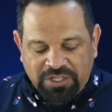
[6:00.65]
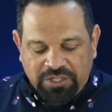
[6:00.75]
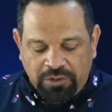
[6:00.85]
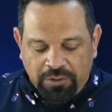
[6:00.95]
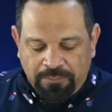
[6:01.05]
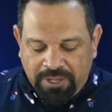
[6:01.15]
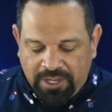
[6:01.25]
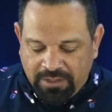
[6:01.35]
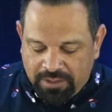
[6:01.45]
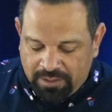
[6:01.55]
your
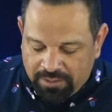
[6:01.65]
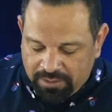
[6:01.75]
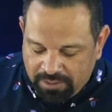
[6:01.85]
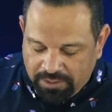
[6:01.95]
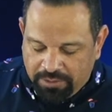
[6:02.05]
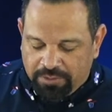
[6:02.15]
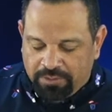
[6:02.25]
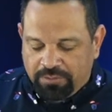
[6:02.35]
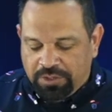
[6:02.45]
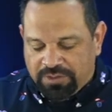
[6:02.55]
opinion, you
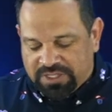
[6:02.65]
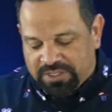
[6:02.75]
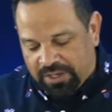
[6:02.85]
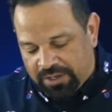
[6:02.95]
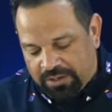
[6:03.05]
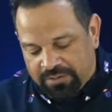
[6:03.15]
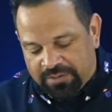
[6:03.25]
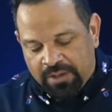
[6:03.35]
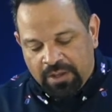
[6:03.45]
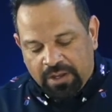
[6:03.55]
sons
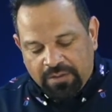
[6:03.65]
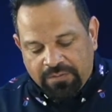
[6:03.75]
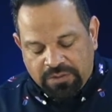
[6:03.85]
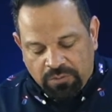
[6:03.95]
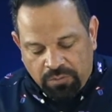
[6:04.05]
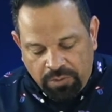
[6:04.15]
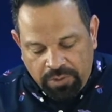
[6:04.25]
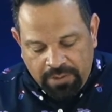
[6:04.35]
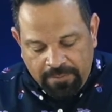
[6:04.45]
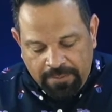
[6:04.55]
of
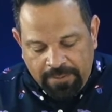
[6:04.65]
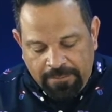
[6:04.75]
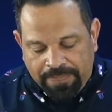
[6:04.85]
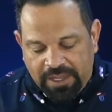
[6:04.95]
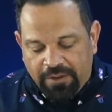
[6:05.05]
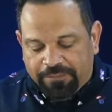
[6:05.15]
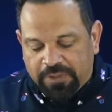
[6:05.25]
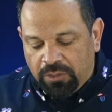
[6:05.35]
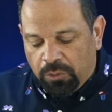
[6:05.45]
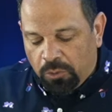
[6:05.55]
Zeruiah? If
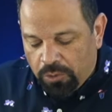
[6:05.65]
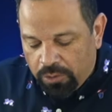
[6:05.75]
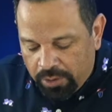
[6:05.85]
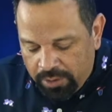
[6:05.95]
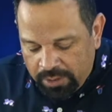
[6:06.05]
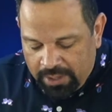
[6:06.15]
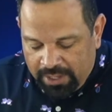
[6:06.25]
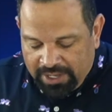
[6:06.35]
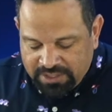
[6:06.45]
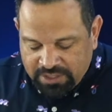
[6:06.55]
the Lord
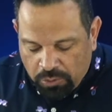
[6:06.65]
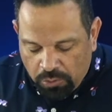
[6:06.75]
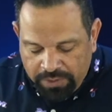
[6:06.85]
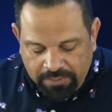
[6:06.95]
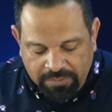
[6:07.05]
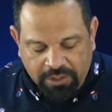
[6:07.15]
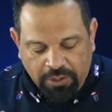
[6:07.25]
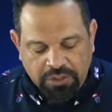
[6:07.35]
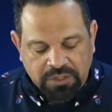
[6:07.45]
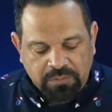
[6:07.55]
has told him to
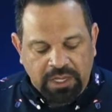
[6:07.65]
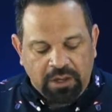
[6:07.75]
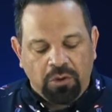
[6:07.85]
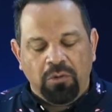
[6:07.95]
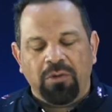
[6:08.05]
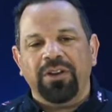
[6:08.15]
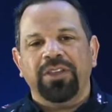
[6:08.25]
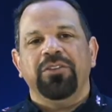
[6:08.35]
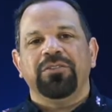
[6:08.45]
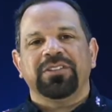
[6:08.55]
curse me, who are
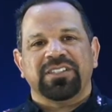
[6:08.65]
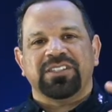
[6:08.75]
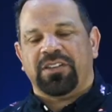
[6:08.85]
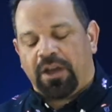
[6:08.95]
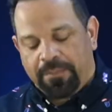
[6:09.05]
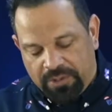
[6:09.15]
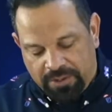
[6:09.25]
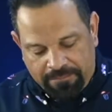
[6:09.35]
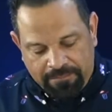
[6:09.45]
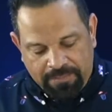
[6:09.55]
you to stop him?